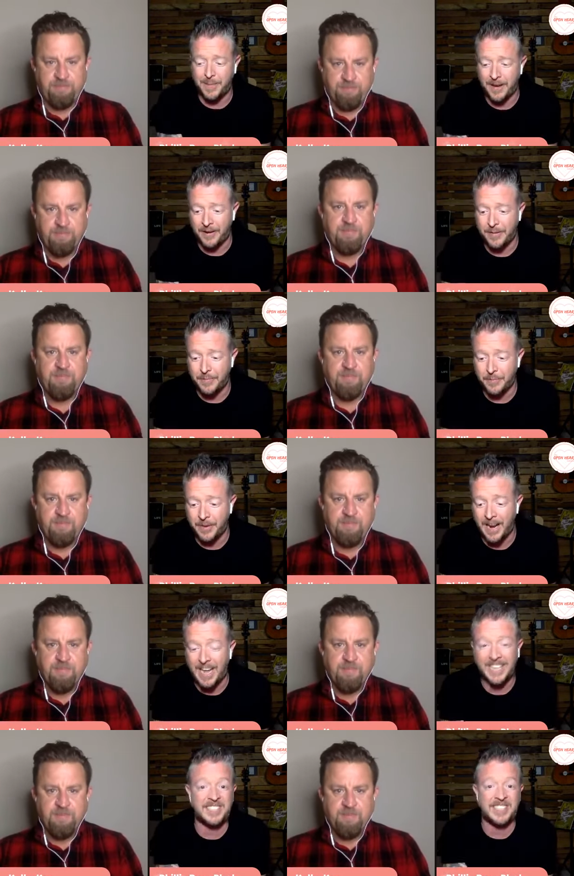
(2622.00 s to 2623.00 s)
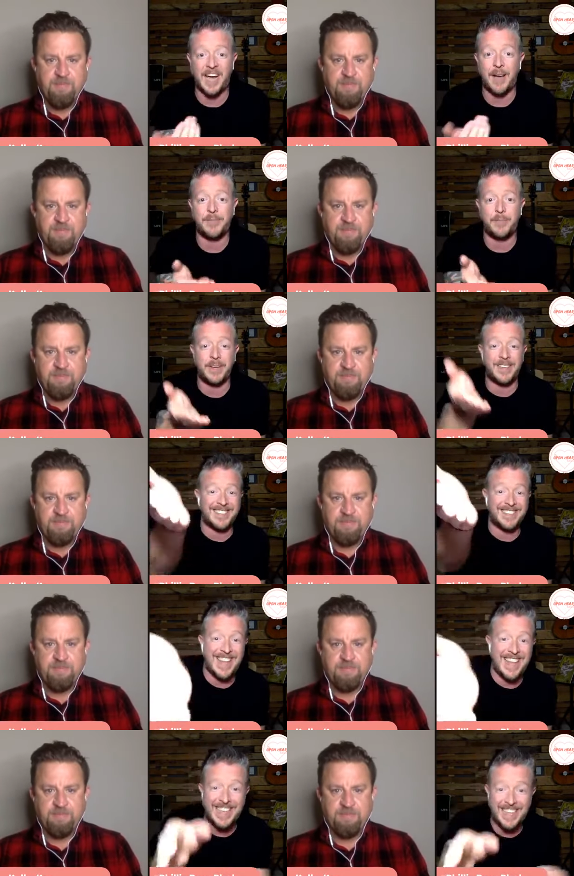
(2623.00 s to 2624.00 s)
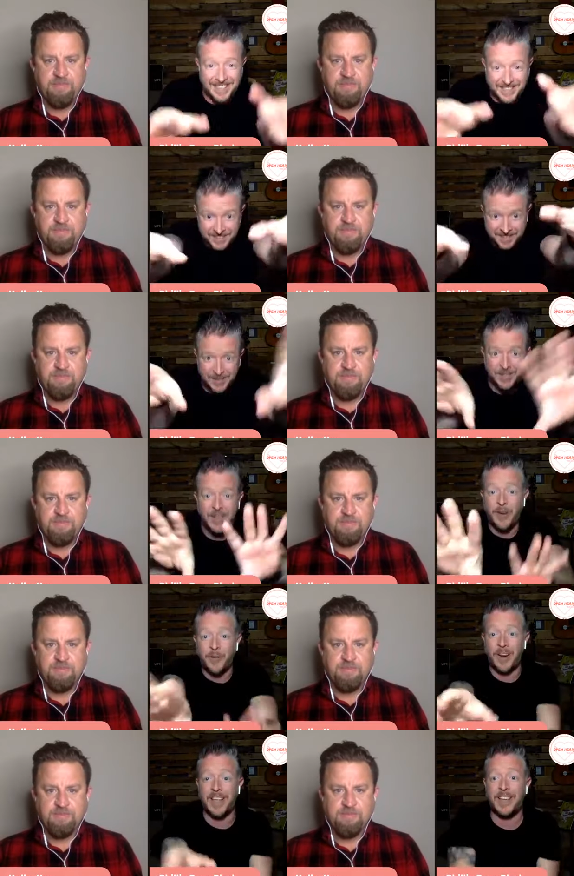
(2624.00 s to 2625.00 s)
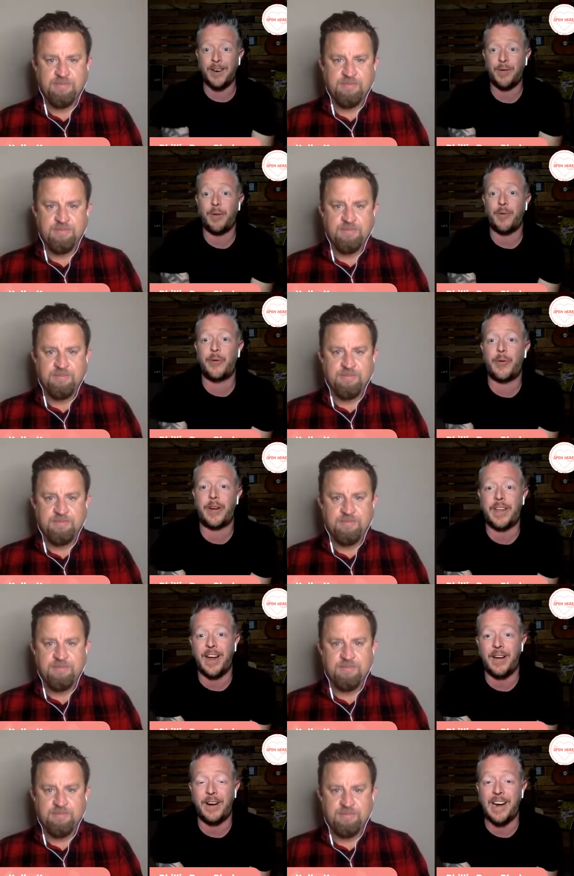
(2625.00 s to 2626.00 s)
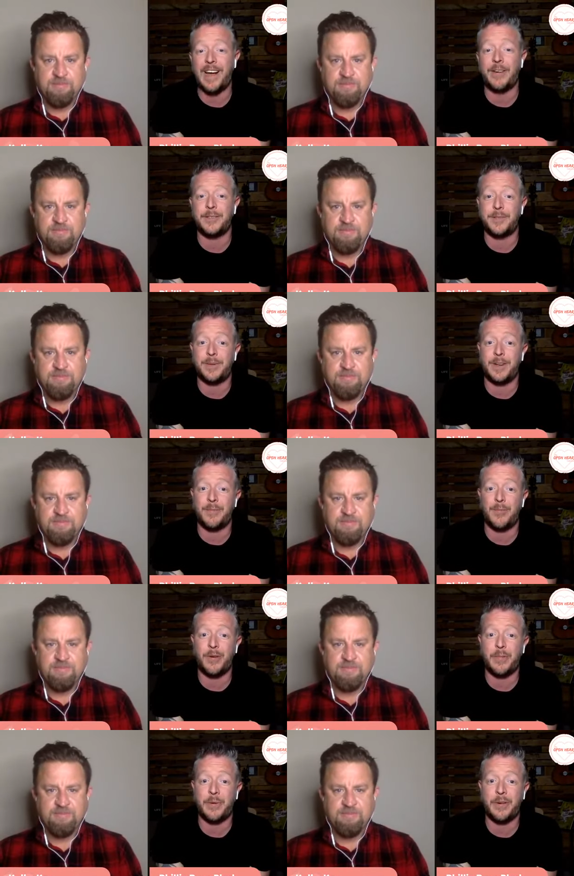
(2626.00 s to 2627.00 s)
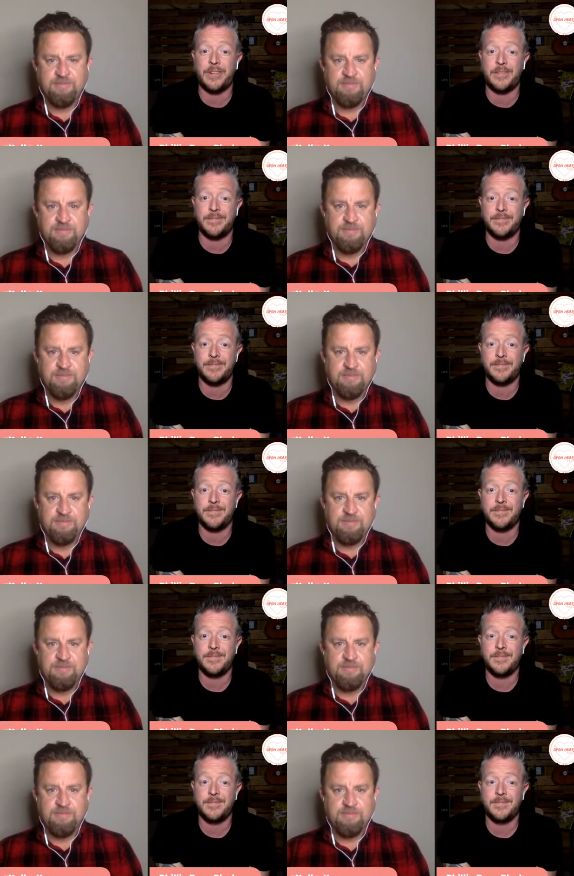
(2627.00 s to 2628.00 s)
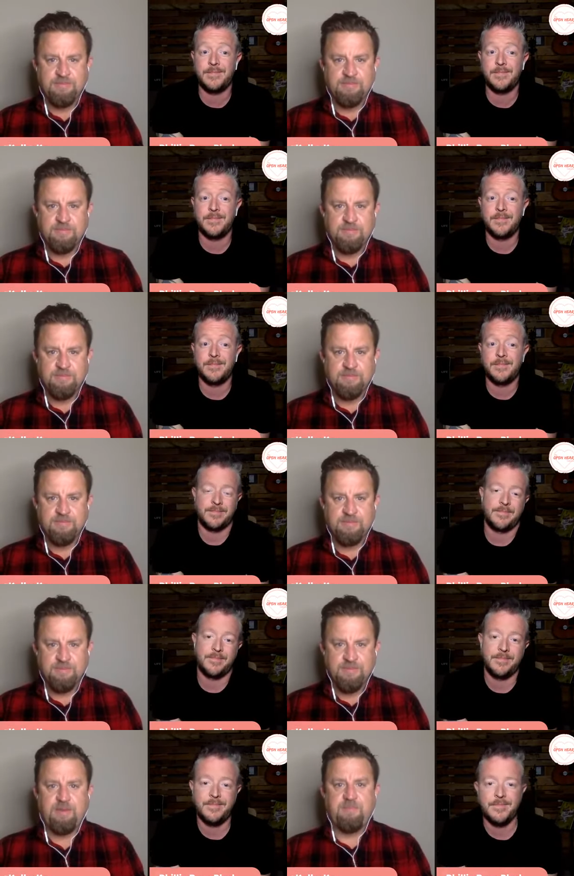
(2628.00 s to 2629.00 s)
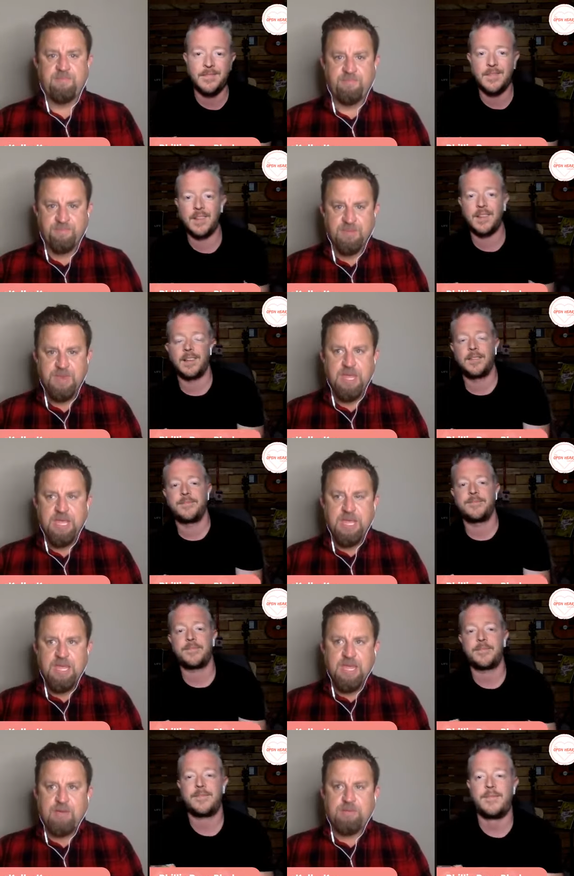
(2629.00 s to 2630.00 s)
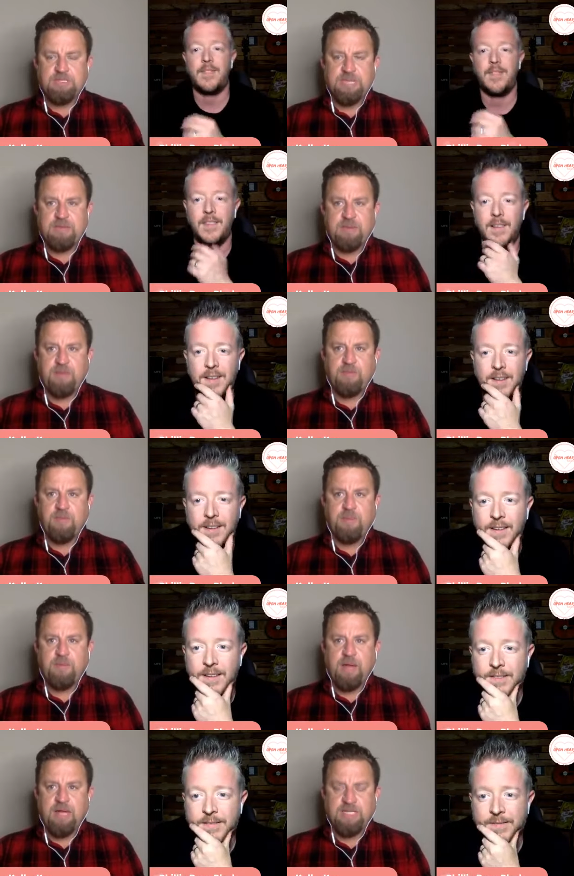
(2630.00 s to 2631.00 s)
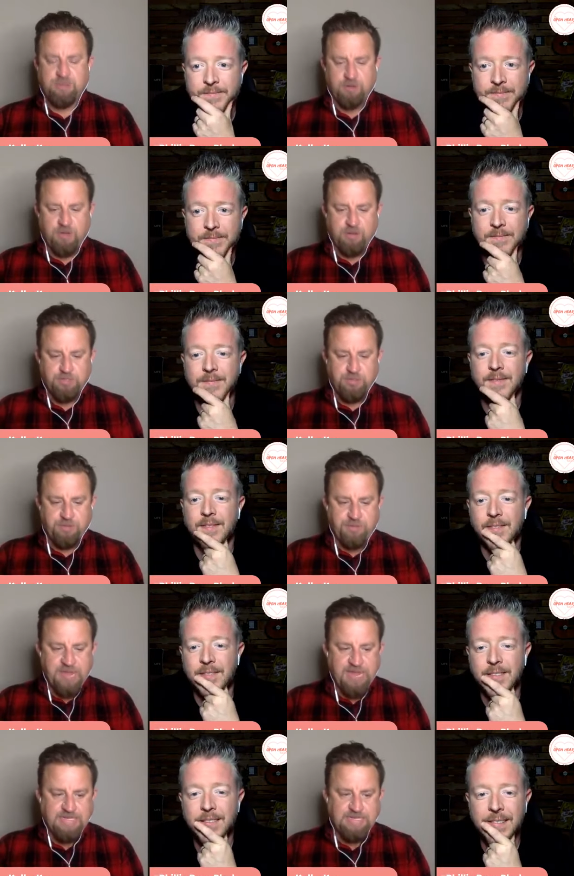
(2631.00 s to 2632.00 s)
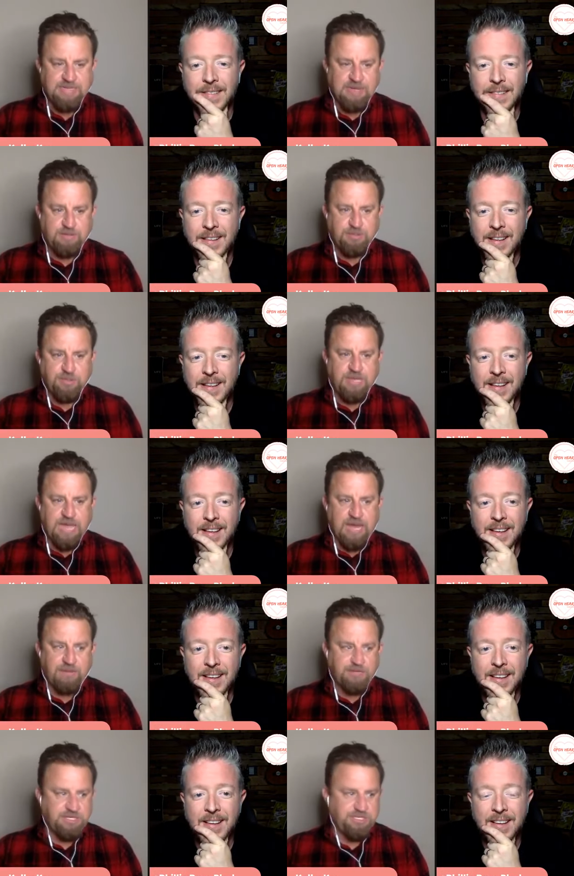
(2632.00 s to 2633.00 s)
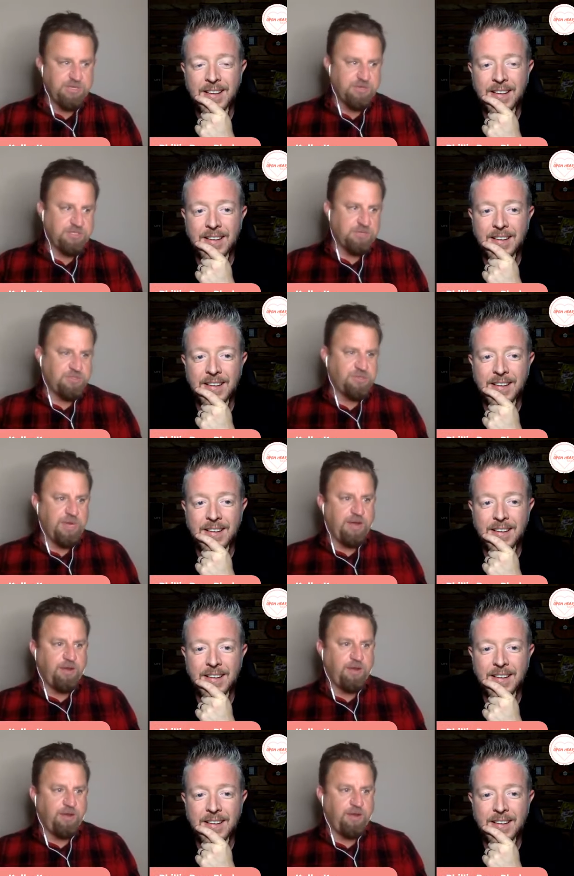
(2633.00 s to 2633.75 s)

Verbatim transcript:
Speaker 1: about it. But I stopped because this right here, what we're working on right now, has become more important.
Speaker 2: Yep. It was, I remember I was doing I was doing gallery shows. I was doing 8 or 9 gallery shows a month